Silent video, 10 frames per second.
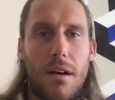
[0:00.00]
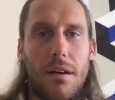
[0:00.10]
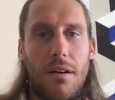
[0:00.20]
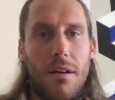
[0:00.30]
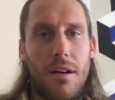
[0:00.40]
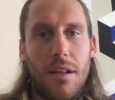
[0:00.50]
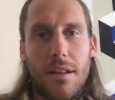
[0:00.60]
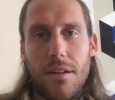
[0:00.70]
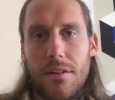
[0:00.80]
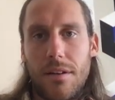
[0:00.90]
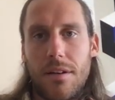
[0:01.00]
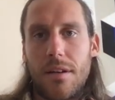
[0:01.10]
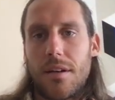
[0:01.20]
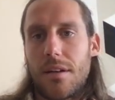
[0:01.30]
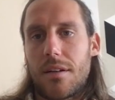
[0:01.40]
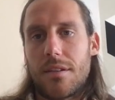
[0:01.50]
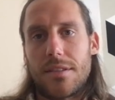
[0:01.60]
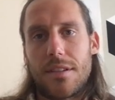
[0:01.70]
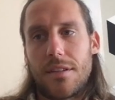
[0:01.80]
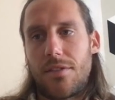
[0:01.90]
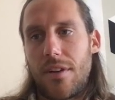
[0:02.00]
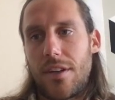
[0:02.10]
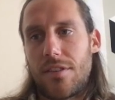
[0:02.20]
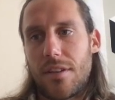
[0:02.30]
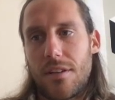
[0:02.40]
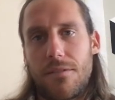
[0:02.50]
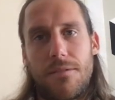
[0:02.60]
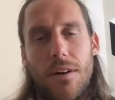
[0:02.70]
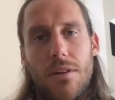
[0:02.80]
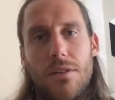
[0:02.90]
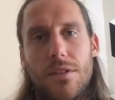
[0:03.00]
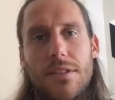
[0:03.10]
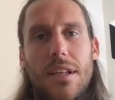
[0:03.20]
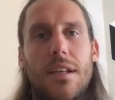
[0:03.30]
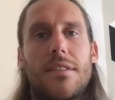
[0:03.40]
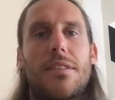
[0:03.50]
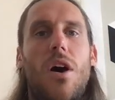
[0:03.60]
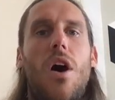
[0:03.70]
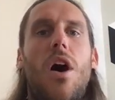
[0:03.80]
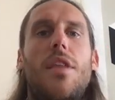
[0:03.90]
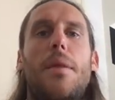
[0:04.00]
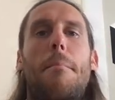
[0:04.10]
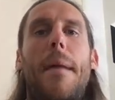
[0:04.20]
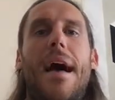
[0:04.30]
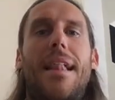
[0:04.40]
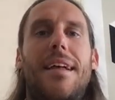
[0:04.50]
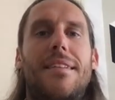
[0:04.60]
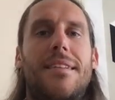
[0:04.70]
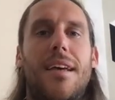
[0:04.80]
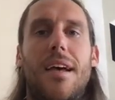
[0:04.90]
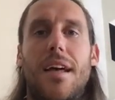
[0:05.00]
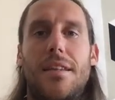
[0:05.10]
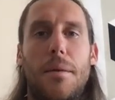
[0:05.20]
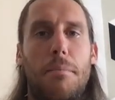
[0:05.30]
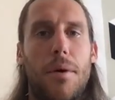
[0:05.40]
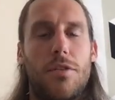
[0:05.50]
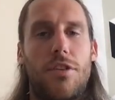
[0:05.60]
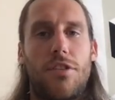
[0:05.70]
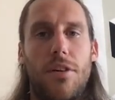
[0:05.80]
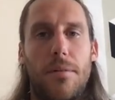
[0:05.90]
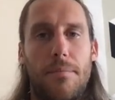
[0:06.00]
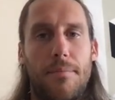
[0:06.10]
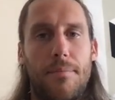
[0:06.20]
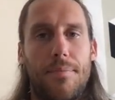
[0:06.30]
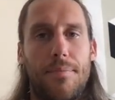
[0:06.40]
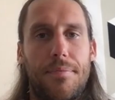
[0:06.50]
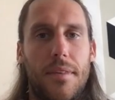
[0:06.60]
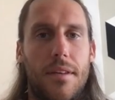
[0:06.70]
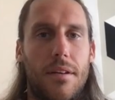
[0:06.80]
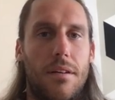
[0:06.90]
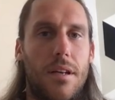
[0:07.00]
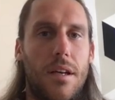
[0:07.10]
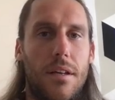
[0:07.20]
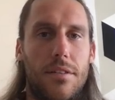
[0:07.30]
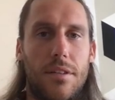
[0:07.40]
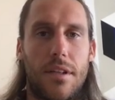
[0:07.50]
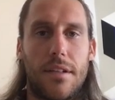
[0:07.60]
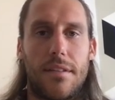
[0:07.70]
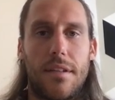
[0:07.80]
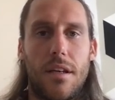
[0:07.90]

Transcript: All the concentration and focus is on the balance and the posture. So, as you can see,